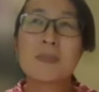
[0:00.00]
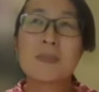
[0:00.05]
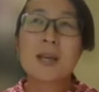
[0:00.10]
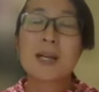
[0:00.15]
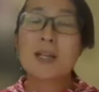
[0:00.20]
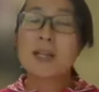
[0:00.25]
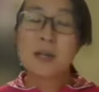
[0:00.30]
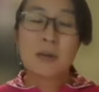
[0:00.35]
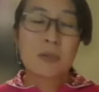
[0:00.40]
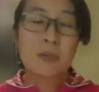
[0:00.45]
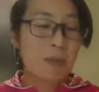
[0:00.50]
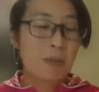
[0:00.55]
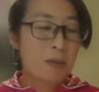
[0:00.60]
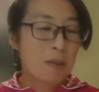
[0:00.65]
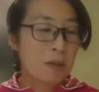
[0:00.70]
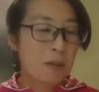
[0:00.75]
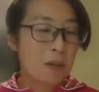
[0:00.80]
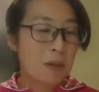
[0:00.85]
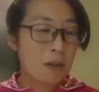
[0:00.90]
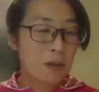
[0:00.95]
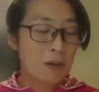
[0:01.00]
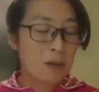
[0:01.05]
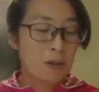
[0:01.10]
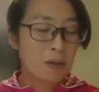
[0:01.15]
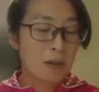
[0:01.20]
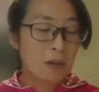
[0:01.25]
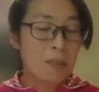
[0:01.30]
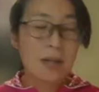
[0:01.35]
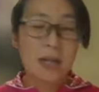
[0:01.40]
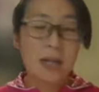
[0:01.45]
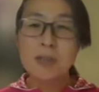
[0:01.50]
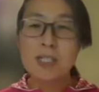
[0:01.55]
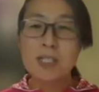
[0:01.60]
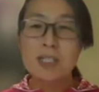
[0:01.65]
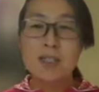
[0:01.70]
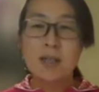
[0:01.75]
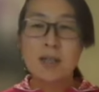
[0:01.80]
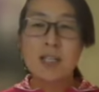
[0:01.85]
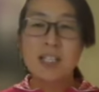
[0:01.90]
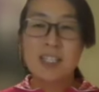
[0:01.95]
I can't remember the whole story, but I'm
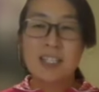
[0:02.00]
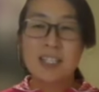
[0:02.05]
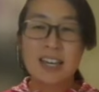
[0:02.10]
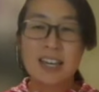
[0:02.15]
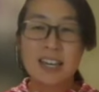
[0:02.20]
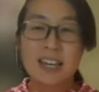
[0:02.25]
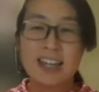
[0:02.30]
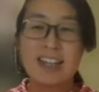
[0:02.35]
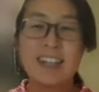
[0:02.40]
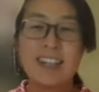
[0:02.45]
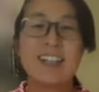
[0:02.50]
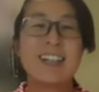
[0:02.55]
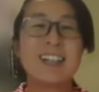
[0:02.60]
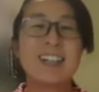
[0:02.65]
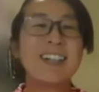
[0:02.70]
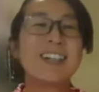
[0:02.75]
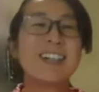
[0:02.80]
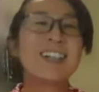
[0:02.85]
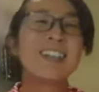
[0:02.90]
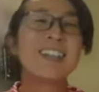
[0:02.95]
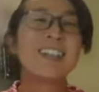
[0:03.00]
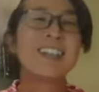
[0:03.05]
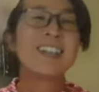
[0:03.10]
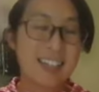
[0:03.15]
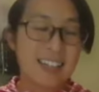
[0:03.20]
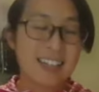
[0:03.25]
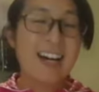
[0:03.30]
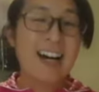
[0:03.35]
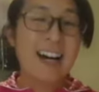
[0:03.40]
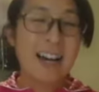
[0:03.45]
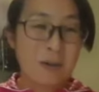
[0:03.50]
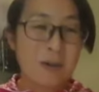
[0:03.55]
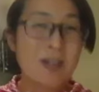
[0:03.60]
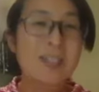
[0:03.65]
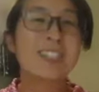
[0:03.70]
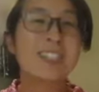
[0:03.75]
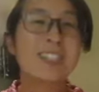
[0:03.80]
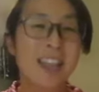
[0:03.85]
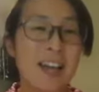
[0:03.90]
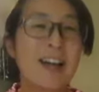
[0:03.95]
just going to say that I
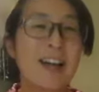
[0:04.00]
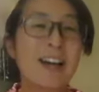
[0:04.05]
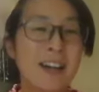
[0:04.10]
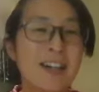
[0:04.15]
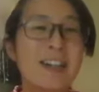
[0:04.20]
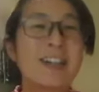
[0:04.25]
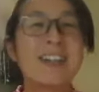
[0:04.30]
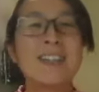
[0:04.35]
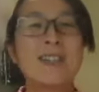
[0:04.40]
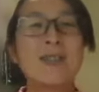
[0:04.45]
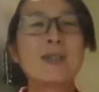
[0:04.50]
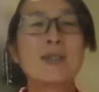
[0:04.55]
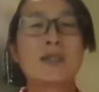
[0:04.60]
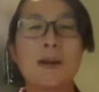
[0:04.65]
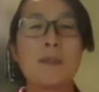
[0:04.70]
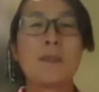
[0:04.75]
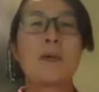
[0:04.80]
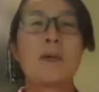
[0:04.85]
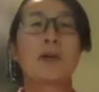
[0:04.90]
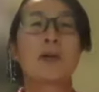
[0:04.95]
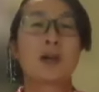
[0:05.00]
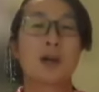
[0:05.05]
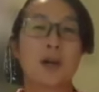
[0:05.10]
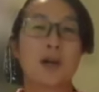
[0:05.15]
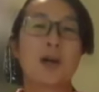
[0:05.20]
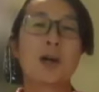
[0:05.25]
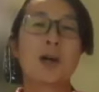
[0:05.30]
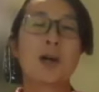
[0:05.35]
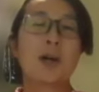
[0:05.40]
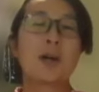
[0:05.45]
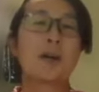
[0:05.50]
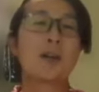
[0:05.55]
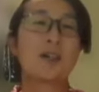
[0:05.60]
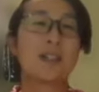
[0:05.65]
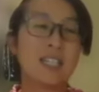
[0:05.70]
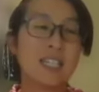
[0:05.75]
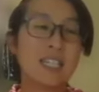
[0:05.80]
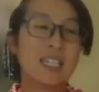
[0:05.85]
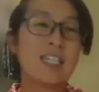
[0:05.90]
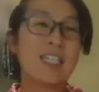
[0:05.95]
was there to support her
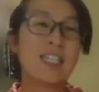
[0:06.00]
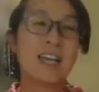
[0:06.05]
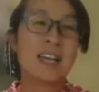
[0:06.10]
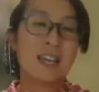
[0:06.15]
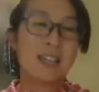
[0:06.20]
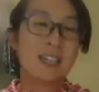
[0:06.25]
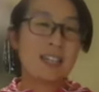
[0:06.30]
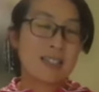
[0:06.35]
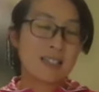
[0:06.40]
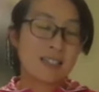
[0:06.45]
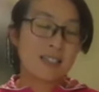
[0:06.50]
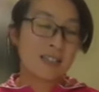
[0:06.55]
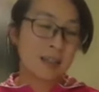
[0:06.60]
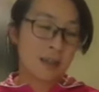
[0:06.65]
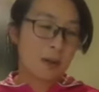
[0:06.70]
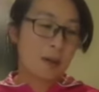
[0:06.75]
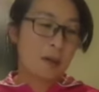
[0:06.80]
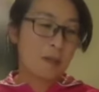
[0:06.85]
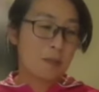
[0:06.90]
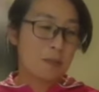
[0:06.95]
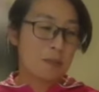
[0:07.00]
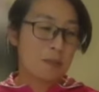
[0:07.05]
need and, you know,